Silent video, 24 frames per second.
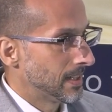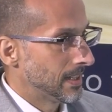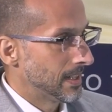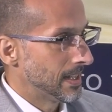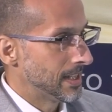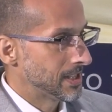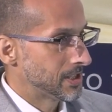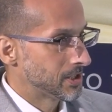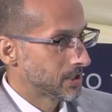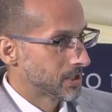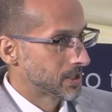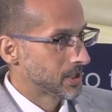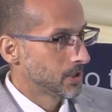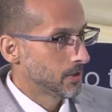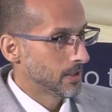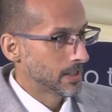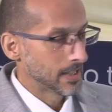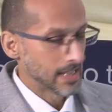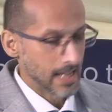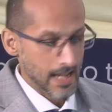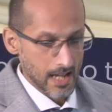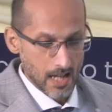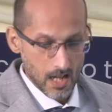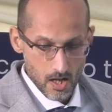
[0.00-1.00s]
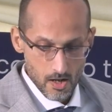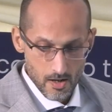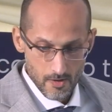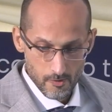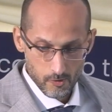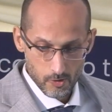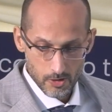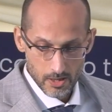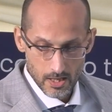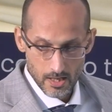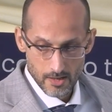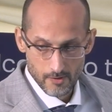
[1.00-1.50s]
it's just doing that
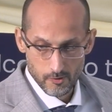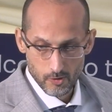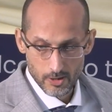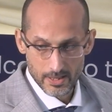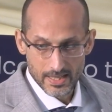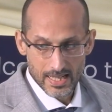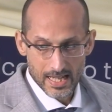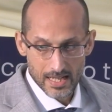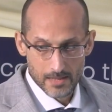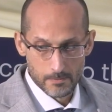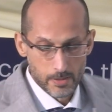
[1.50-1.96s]
over and over again.